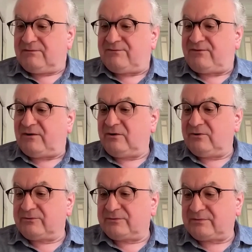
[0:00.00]

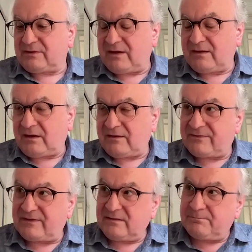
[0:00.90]
followed I, I
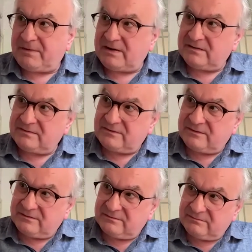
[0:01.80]
think, by
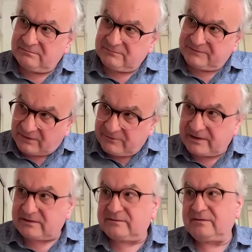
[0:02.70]
the
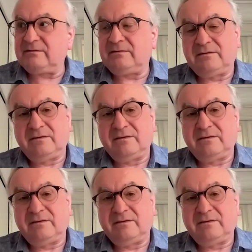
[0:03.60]
director.